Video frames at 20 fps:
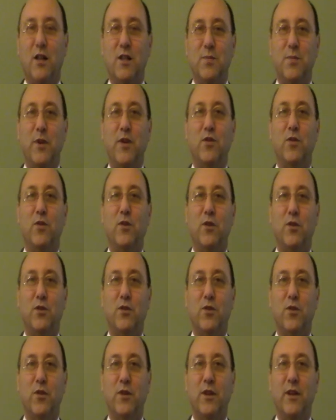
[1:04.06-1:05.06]
speak to an
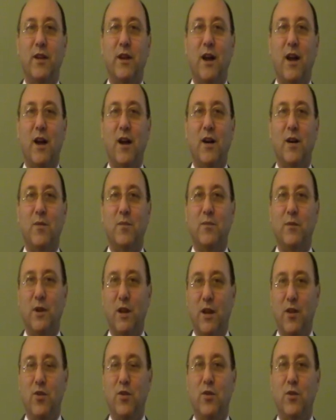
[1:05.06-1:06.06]
attorney in